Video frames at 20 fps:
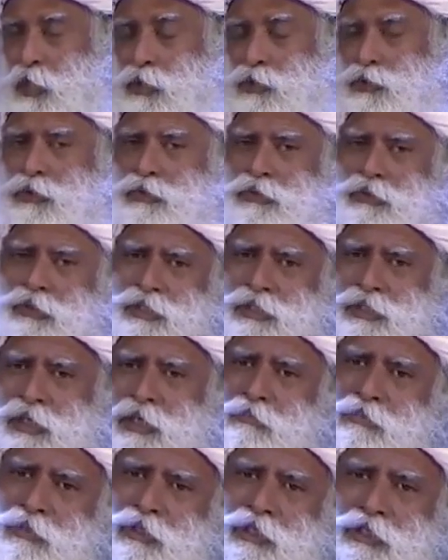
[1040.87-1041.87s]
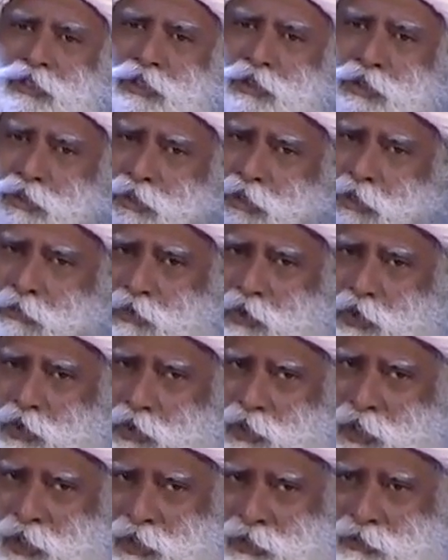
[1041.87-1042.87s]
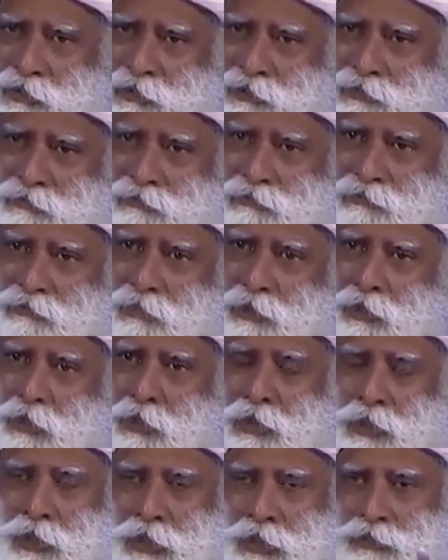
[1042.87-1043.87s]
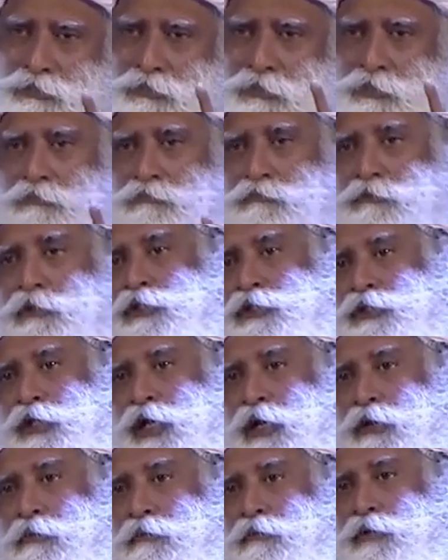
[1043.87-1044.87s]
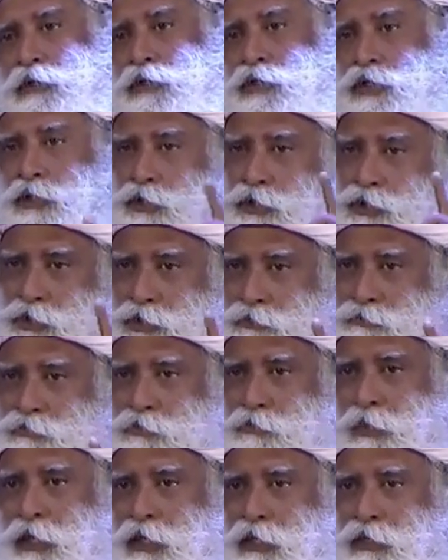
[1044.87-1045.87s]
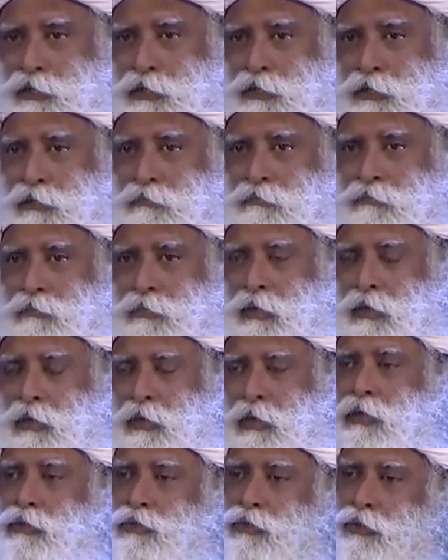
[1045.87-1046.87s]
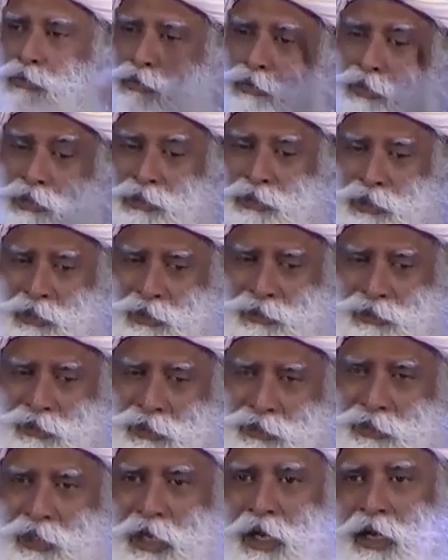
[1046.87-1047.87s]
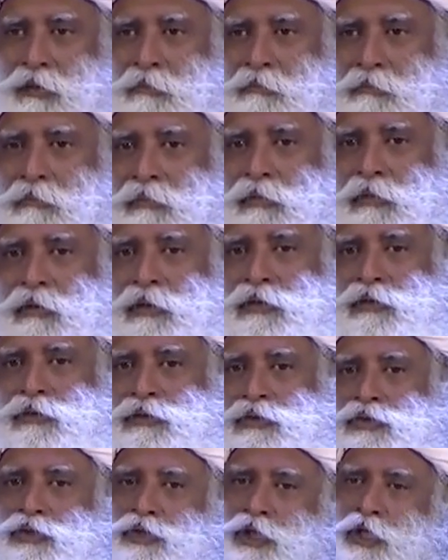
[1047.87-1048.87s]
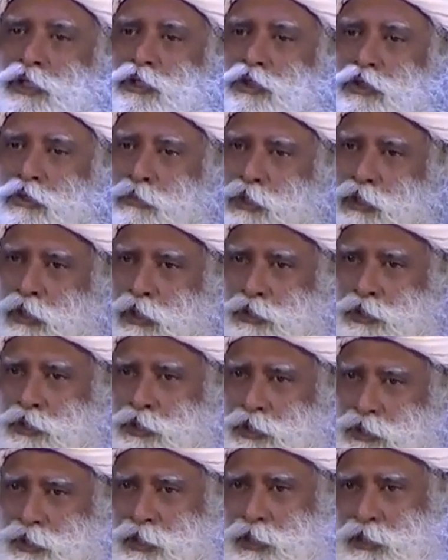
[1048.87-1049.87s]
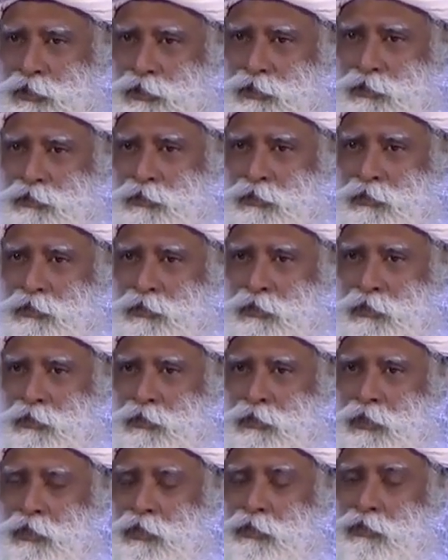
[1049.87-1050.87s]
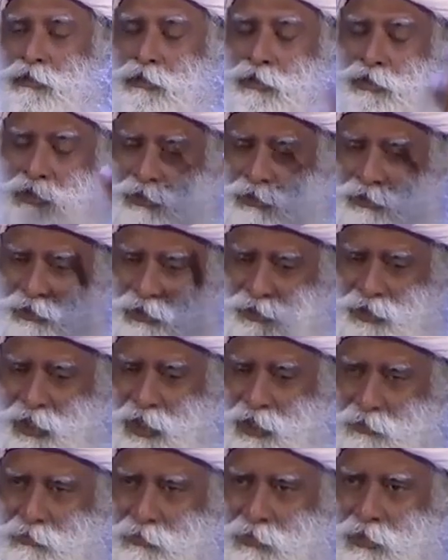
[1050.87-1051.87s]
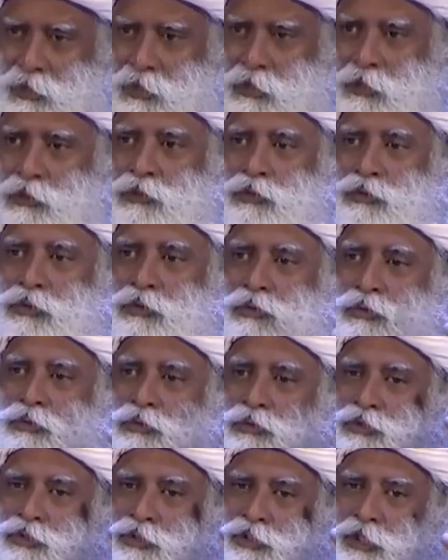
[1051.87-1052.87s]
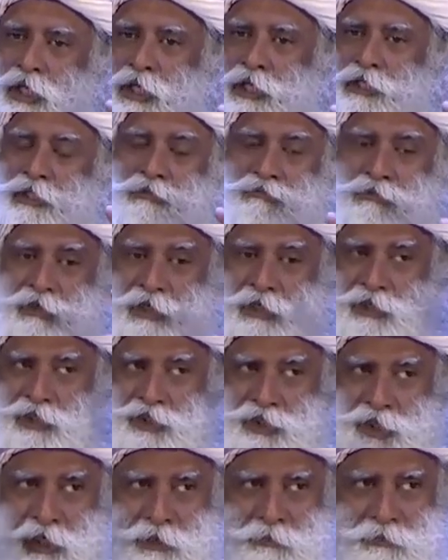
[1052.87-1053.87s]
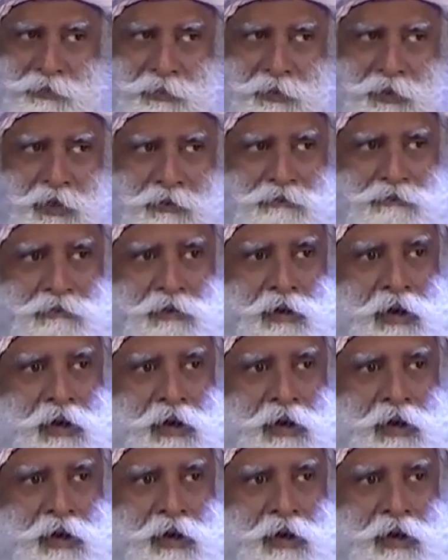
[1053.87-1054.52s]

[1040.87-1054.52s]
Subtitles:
So this ability to communicate is for the first time in the history of humanity. So this is the time to change human consciousness. This is the time to change the very shape of